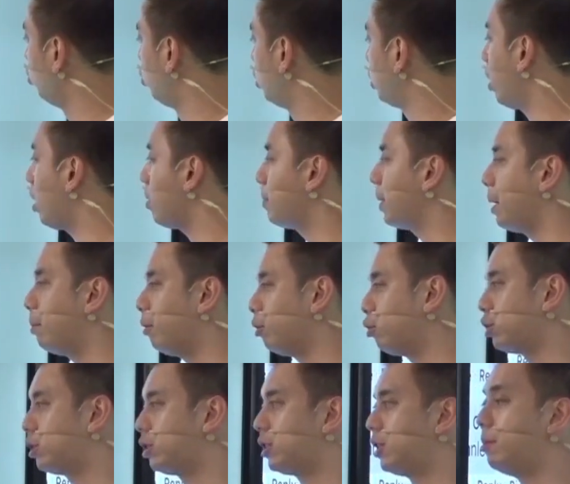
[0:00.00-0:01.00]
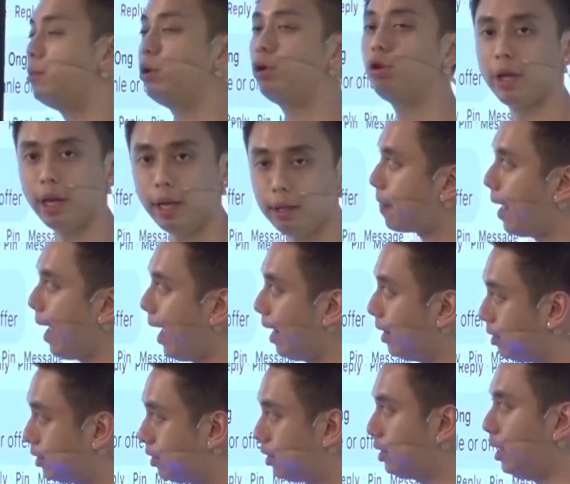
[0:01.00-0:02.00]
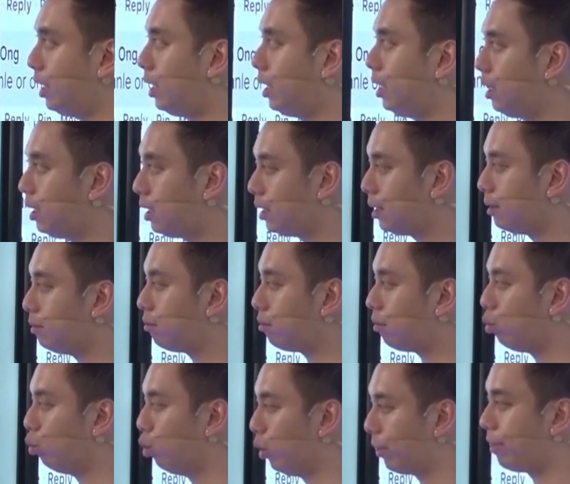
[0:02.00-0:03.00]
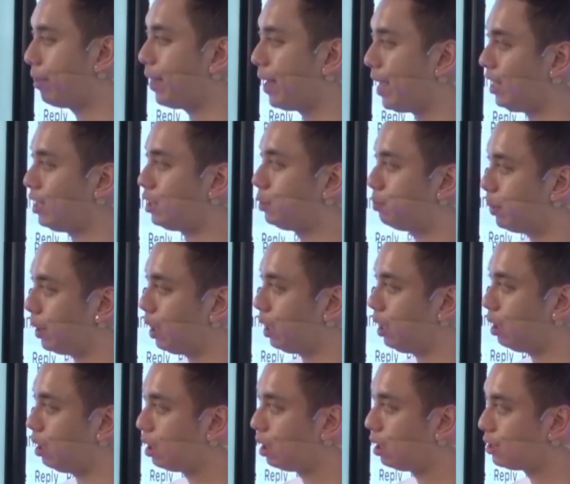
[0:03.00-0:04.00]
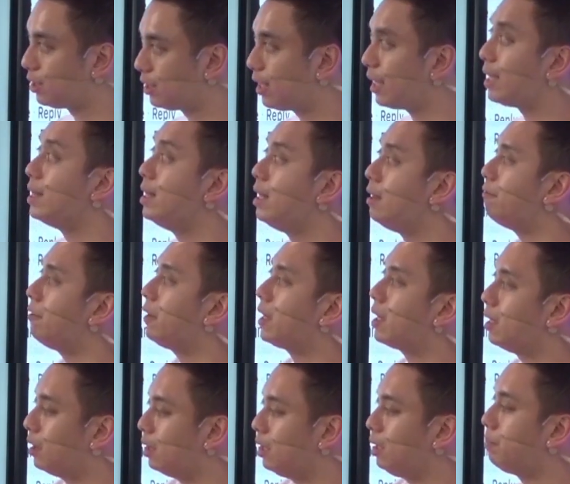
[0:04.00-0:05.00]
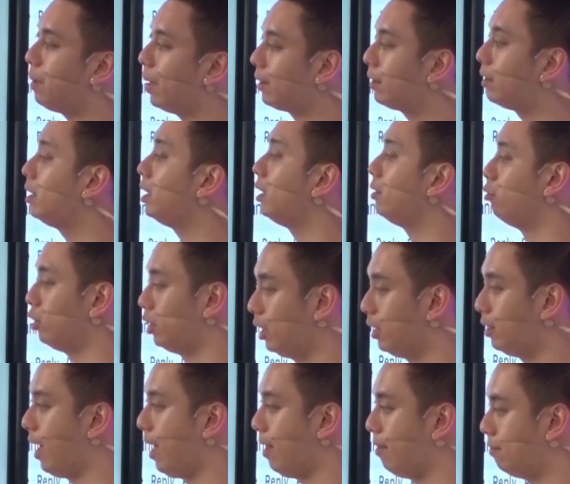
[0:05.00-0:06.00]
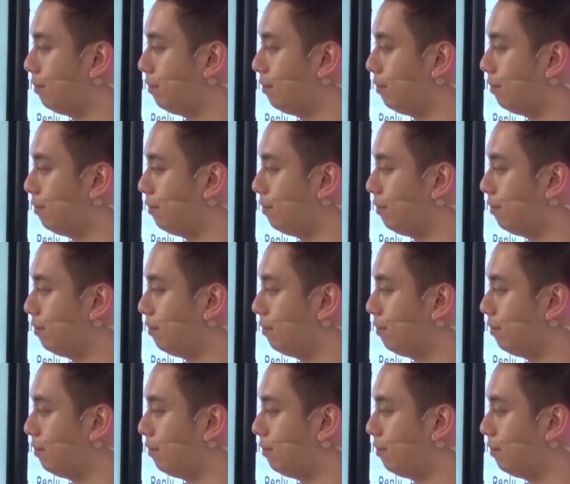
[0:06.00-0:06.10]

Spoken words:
we want to be able to simulate and see would things be significantly better if we did that.